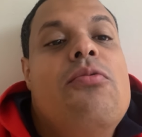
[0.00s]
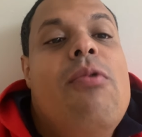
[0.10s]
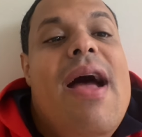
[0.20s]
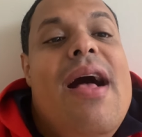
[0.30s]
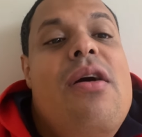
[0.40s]

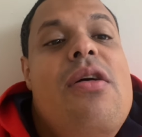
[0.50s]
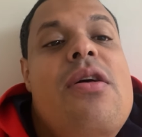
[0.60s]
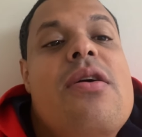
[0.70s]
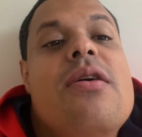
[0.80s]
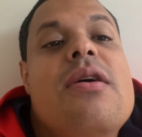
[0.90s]
Well,
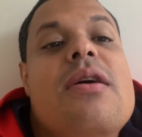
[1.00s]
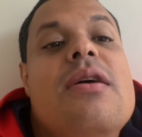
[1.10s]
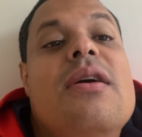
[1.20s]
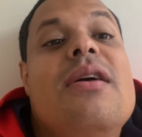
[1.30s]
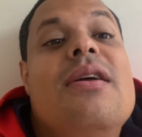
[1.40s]

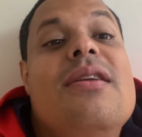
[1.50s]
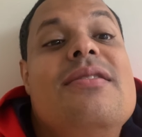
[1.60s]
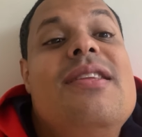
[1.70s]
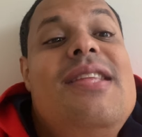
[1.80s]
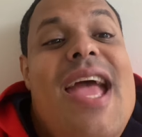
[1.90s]

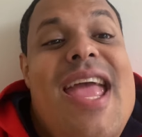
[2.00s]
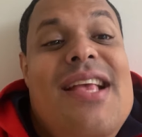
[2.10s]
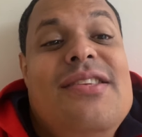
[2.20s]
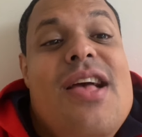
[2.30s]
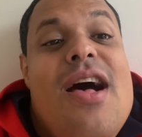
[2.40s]
the day
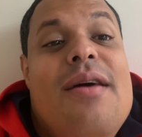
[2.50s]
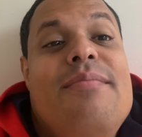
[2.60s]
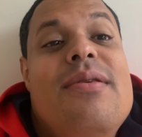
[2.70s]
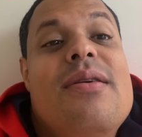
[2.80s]
has come.